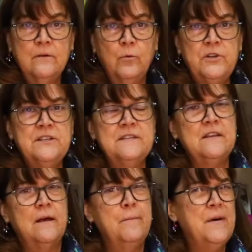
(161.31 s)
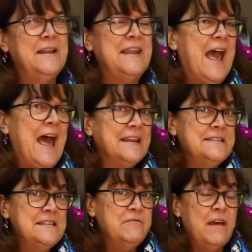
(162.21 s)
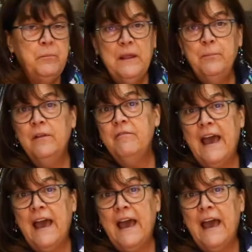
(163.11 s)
which is an additive that people have